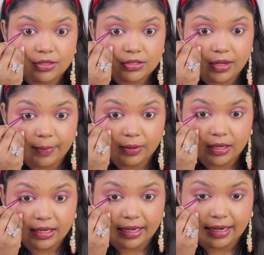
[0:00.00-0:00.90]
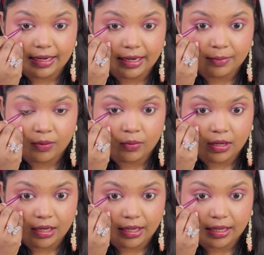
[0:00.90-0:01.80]
So I'm going to tight line my
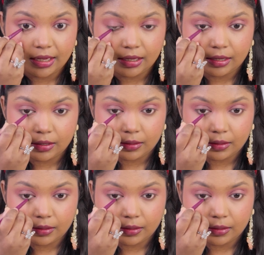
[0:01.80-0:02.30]
waterline.